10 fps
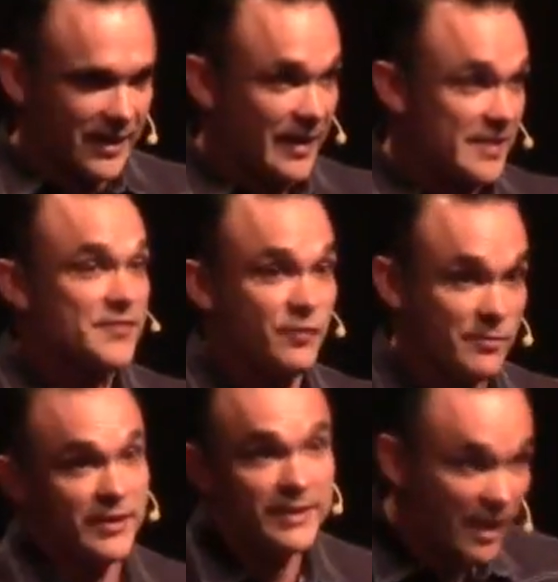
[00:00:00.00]
and it's
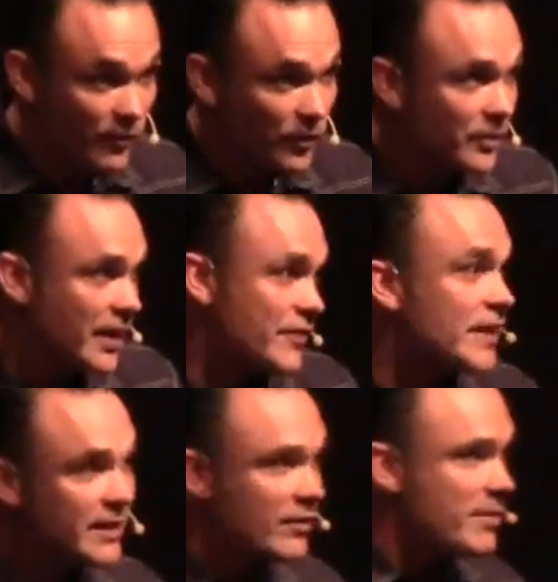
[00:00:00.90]
from the devil, and
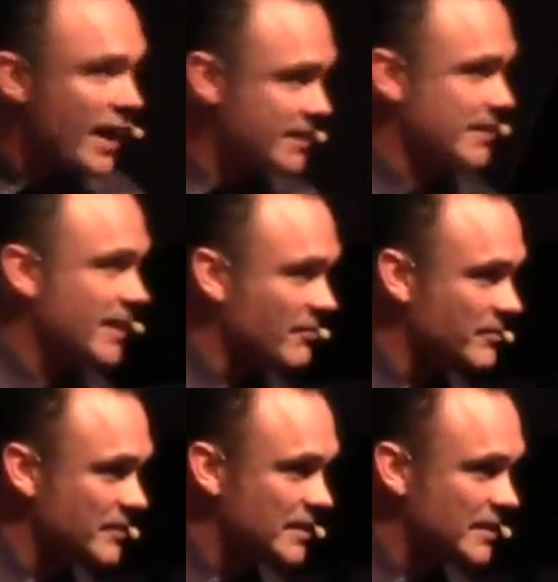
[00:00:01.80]
then give it back to him.